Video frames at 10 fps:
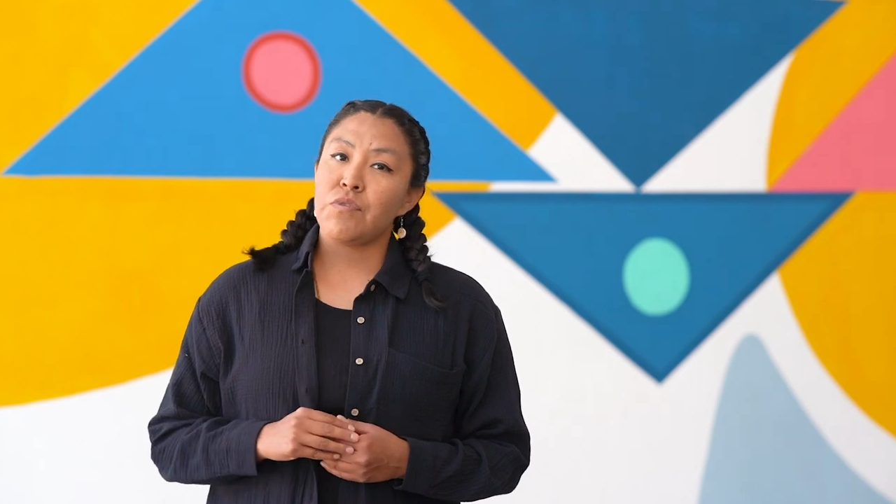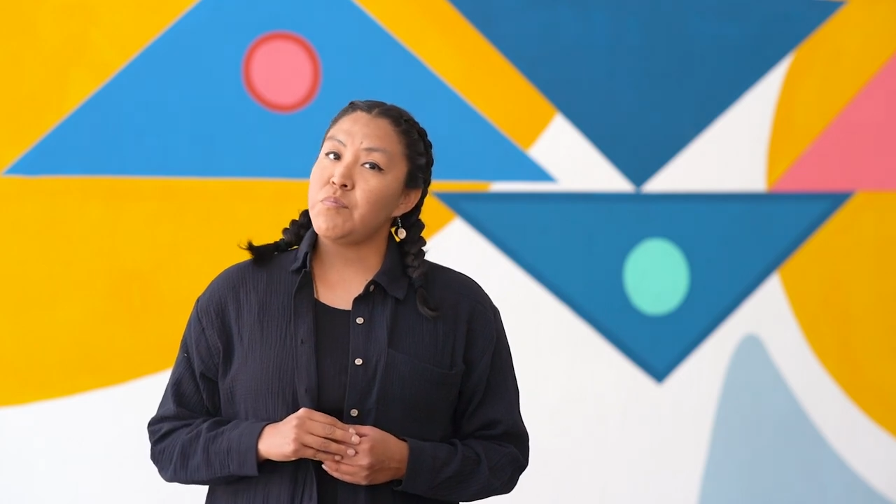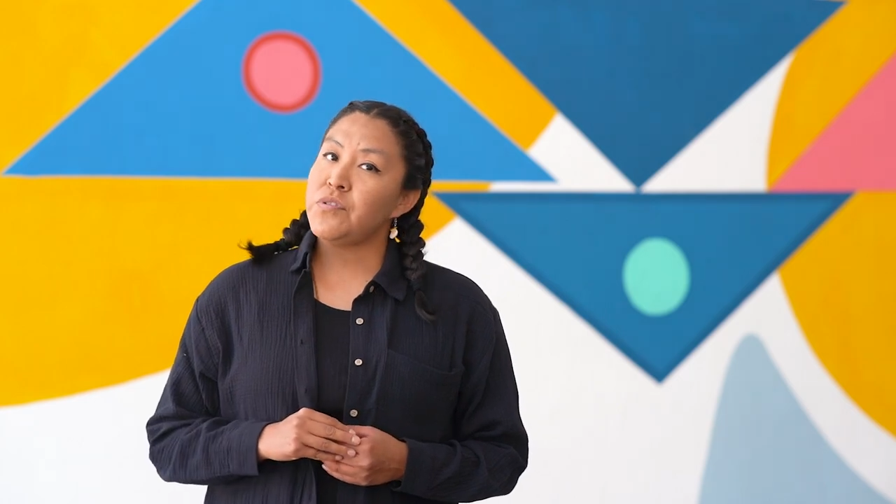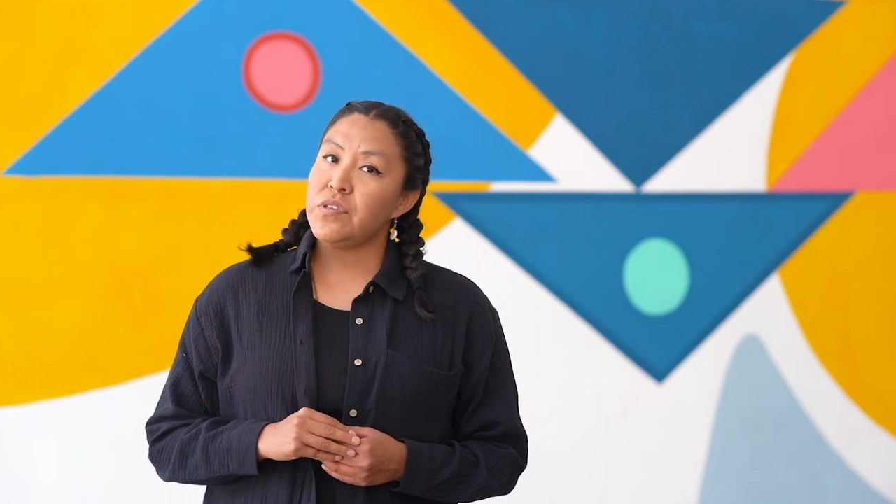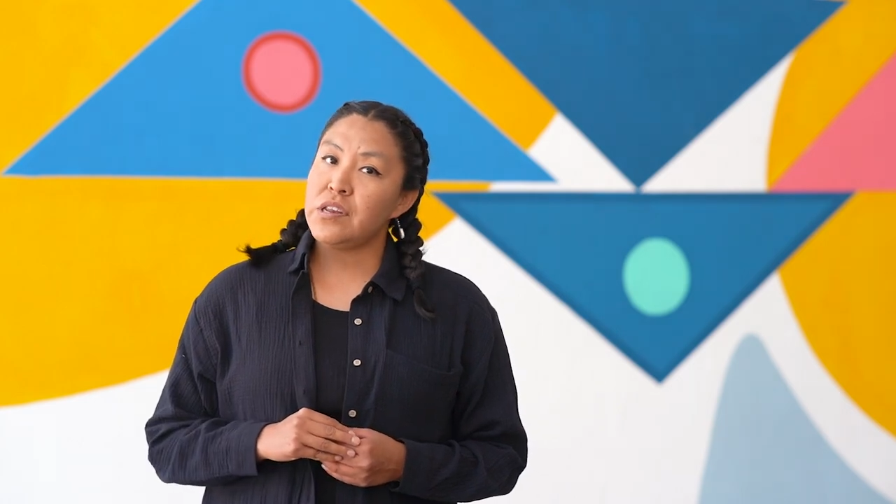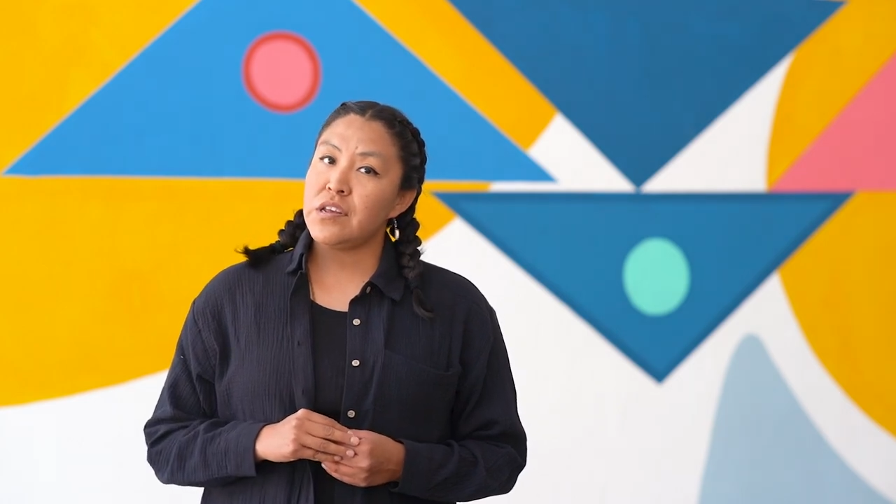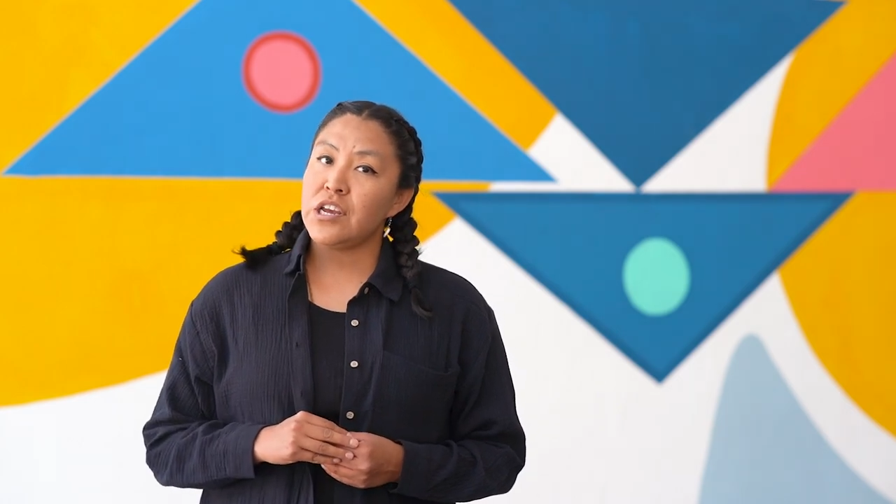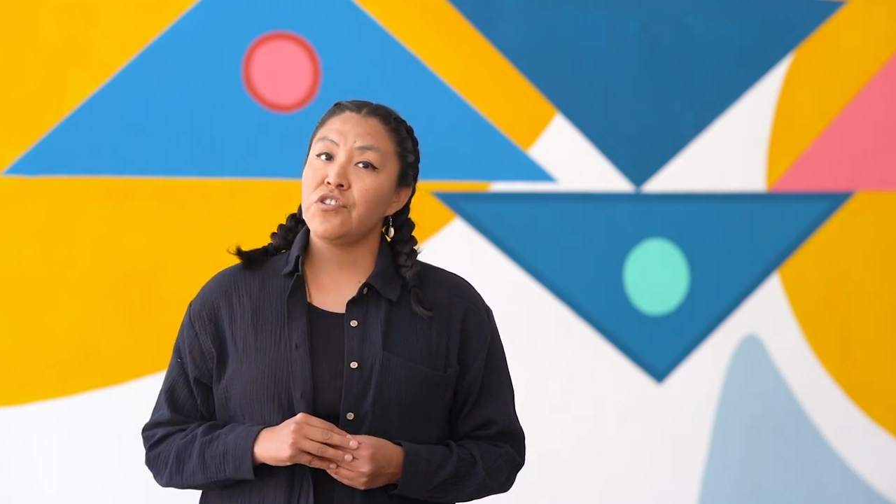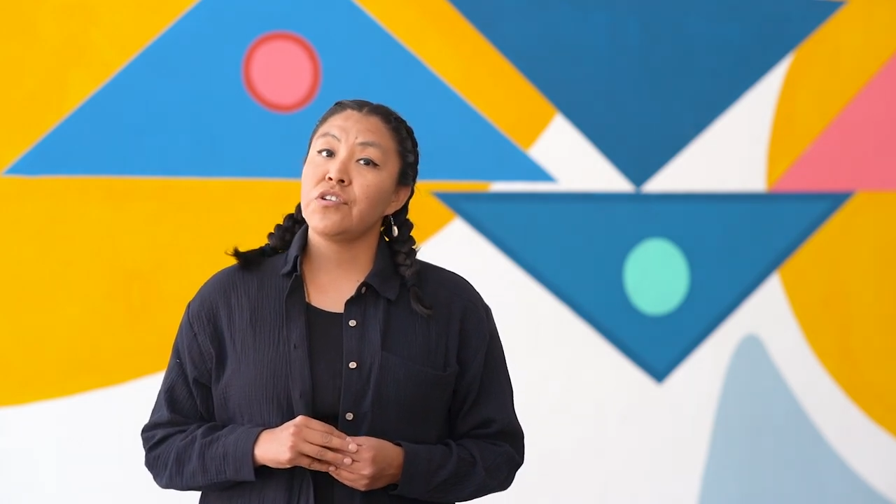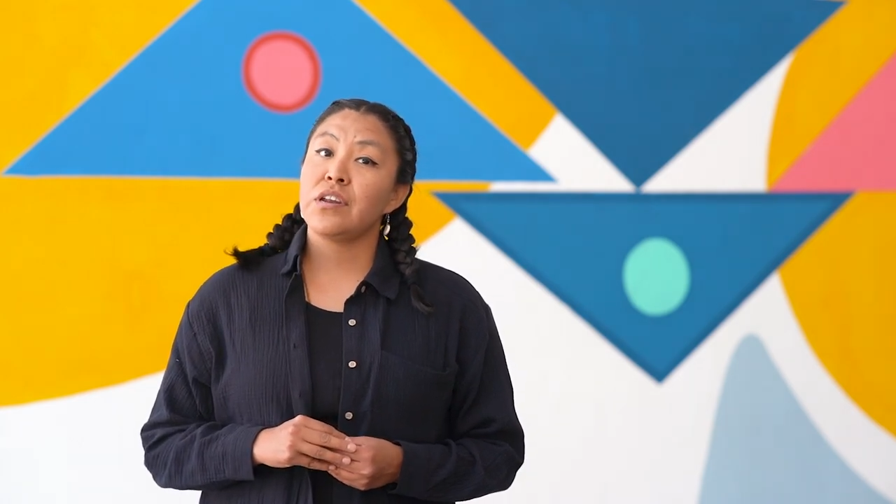
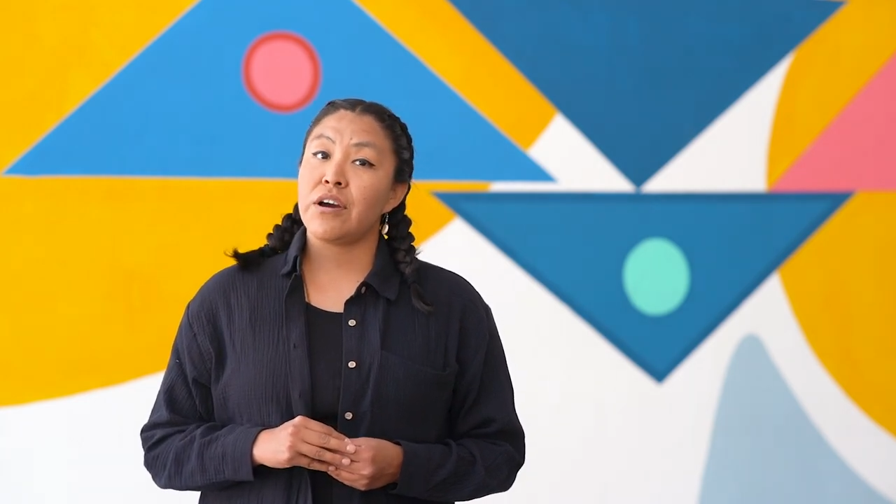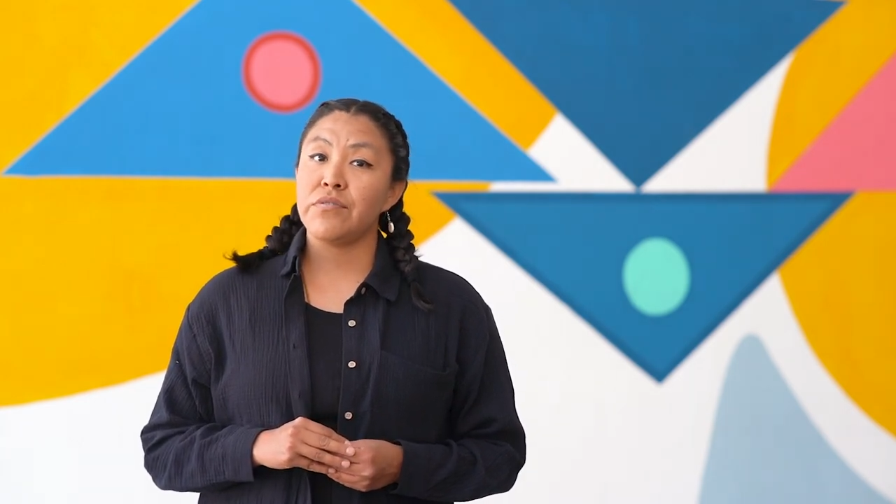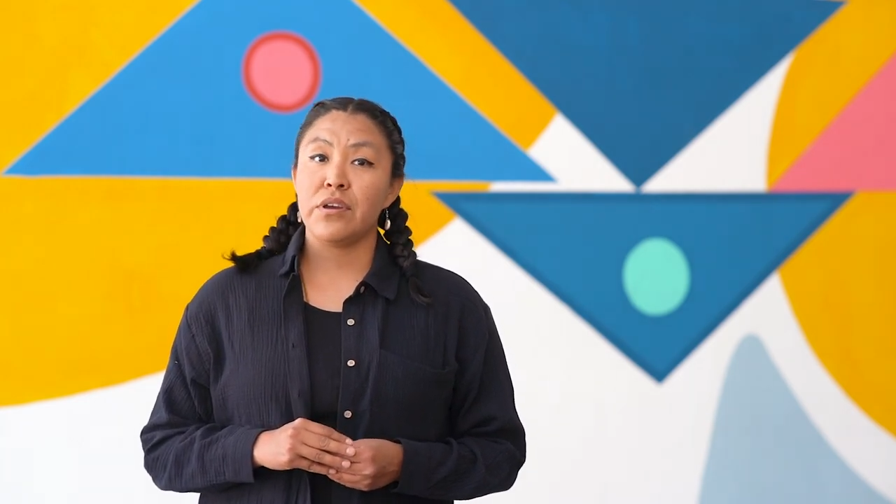representation out